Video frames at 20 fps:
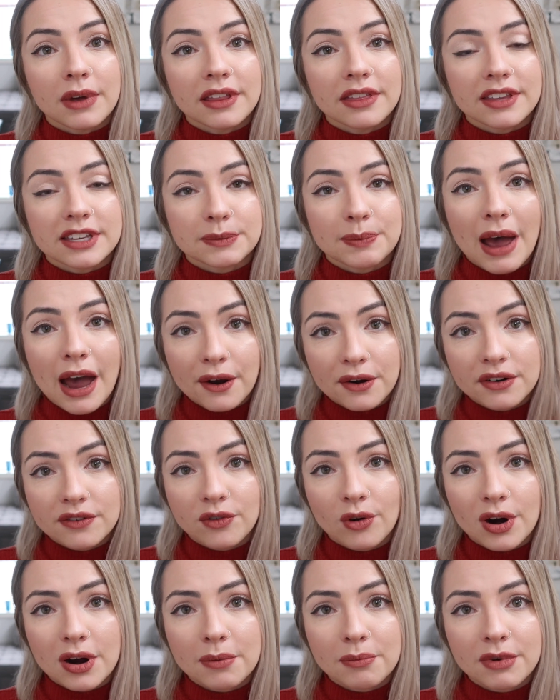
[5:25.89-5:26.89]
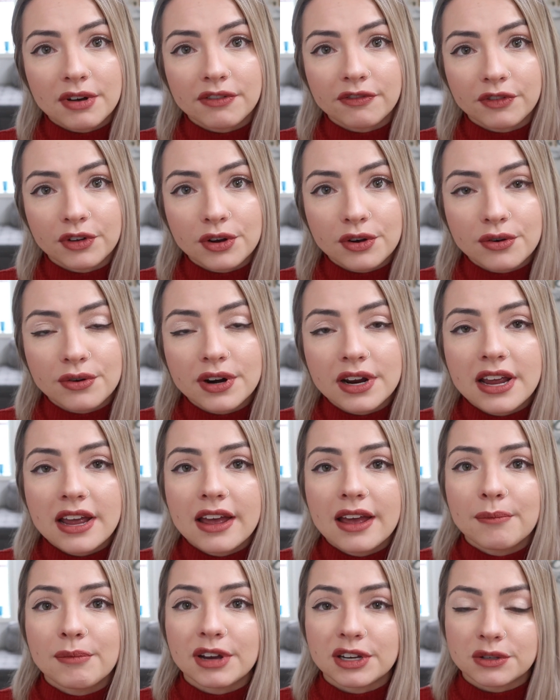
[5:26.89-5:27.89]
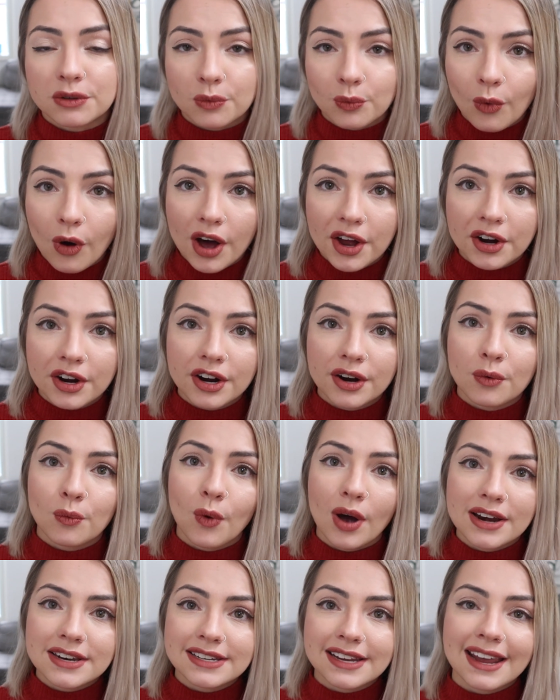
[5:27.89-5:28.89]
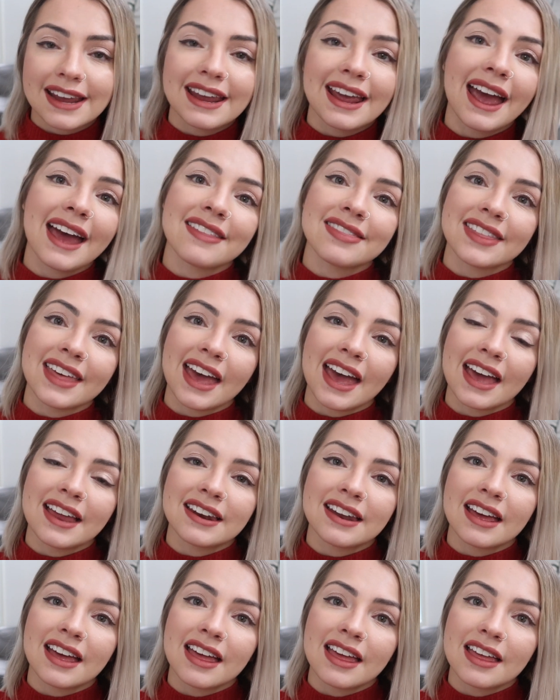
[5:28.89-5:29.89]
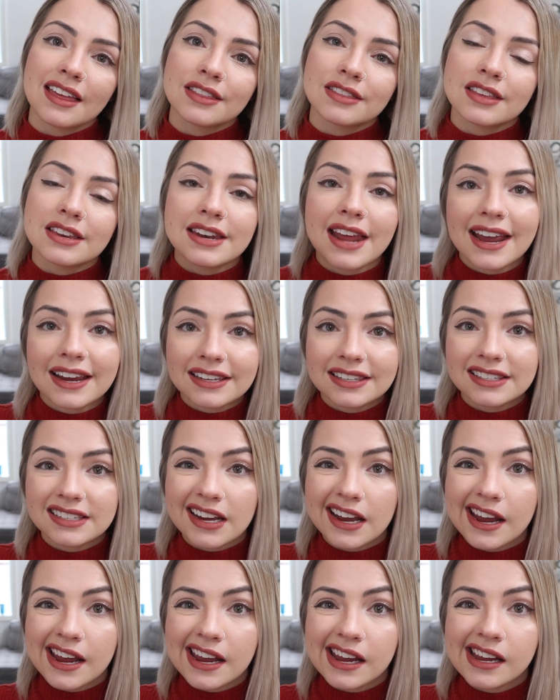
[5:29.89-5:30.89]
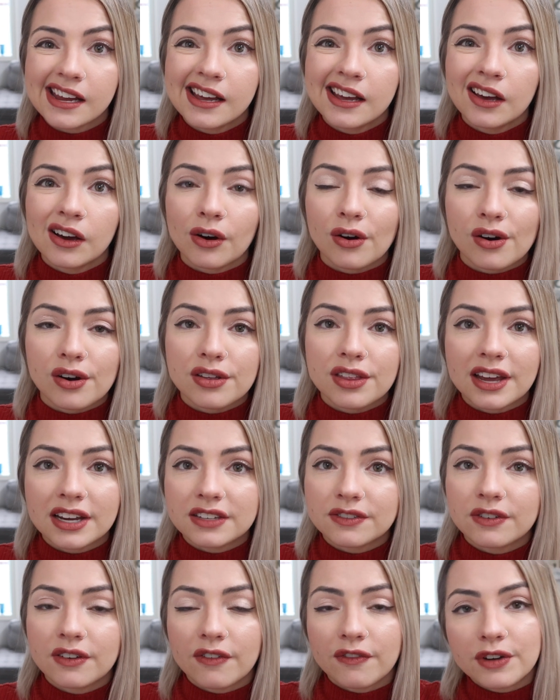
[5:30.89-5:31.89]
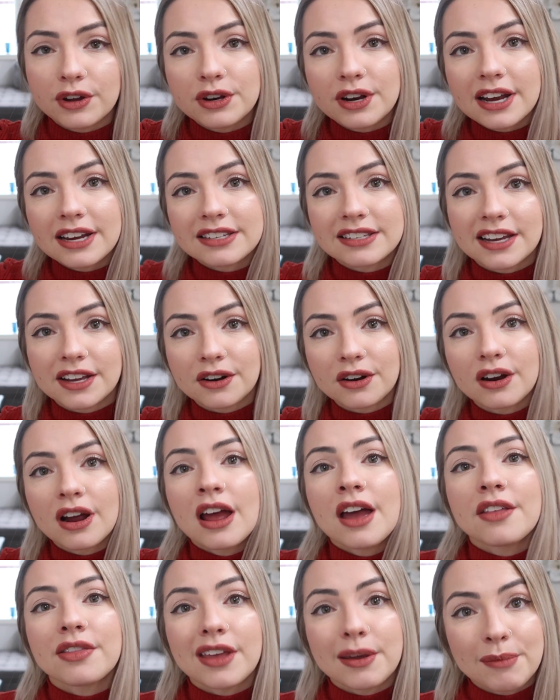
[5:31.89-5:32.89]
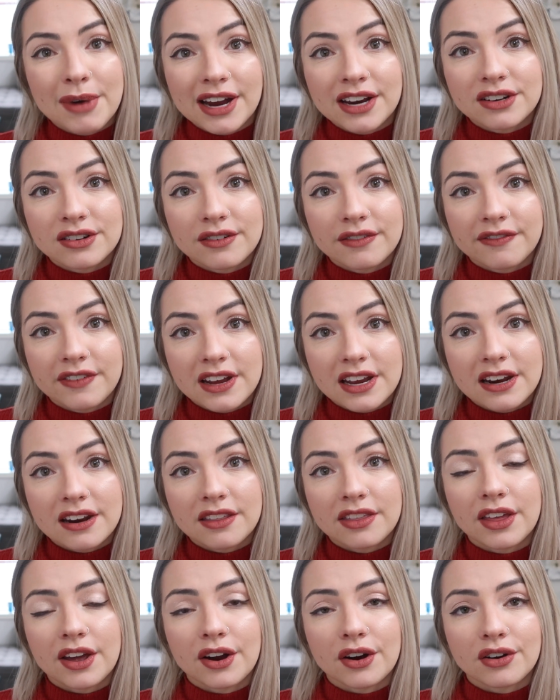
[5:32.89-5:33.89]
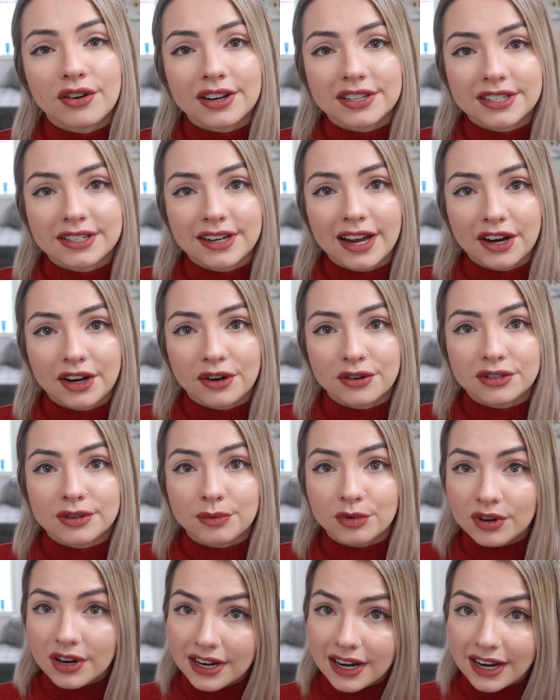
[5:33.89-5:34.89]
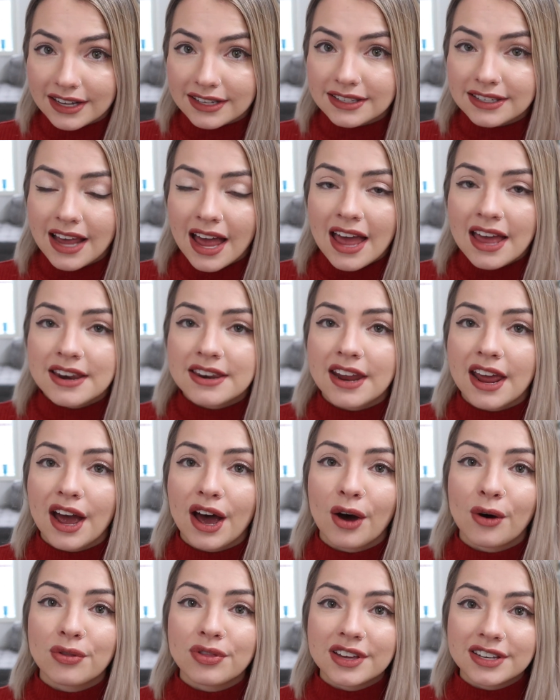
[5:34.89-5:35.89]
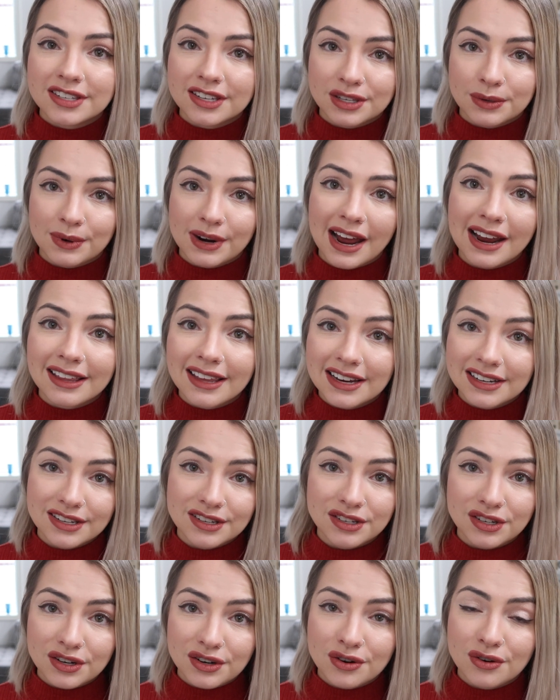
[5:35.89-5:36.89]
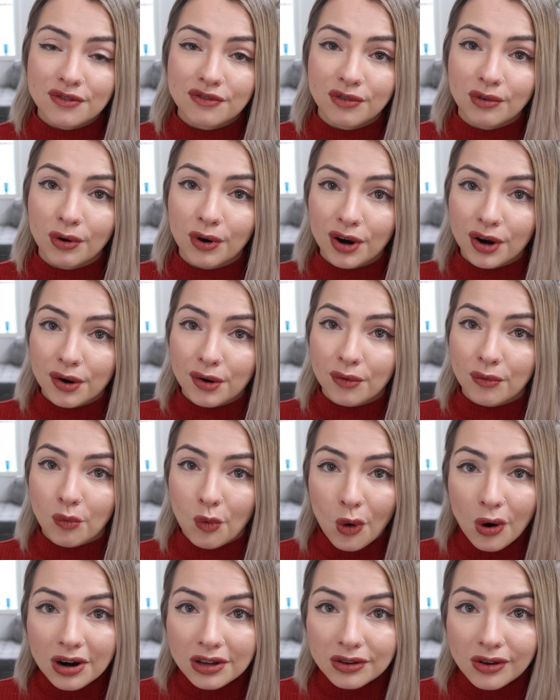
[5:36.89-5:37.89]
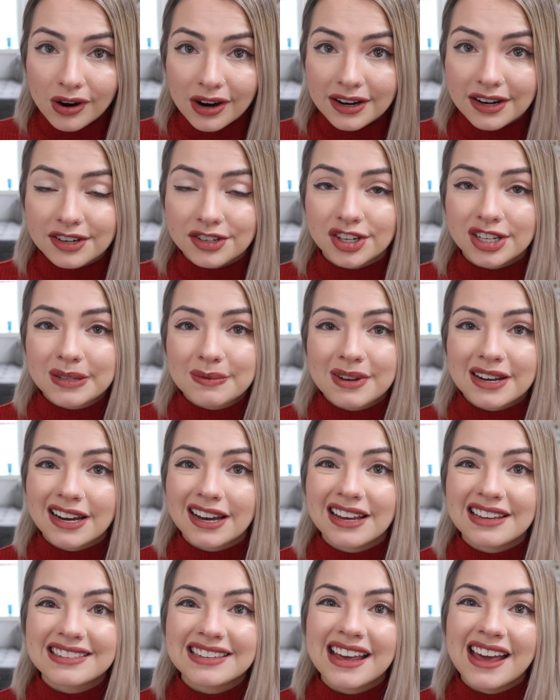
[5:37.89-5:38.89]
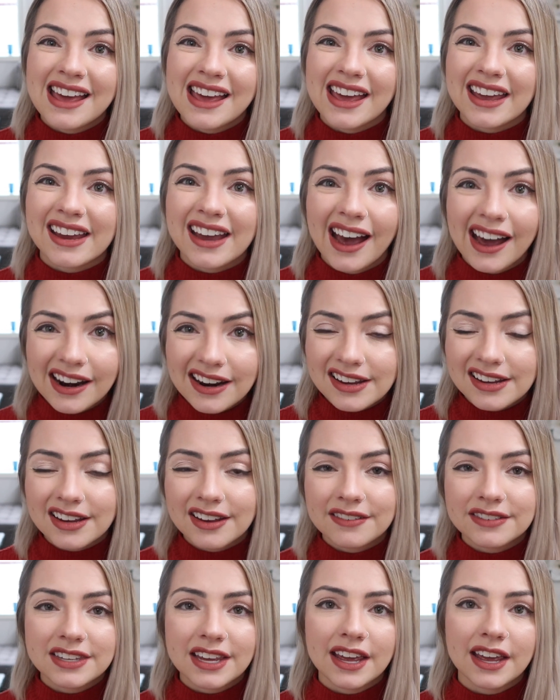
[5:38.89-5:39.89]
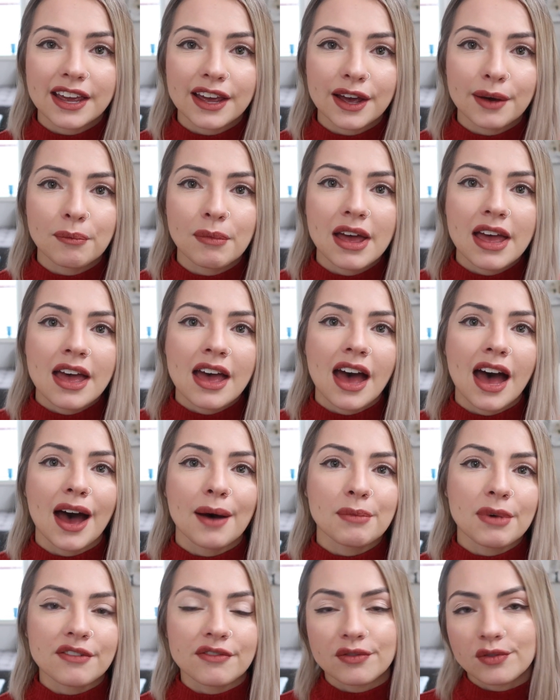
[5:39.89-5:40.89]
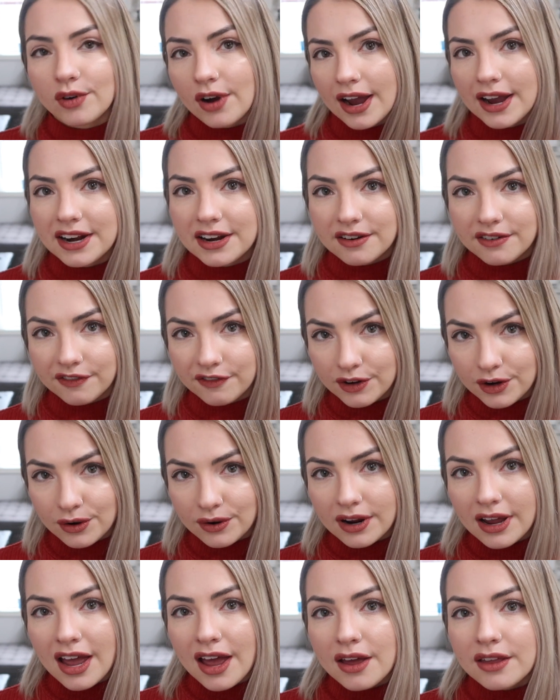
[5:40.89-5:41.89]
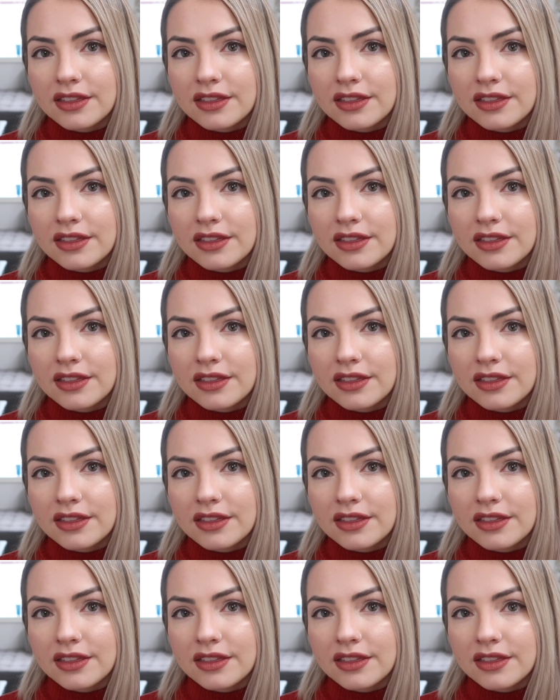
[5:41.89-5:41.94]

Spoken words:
this powdered form of food mixed with water one day, and then the next day or the next few days later, they might feed their crested gecko some crickets. Now, this is what I like to do for Warlord just because it kind of gives him a variety of food.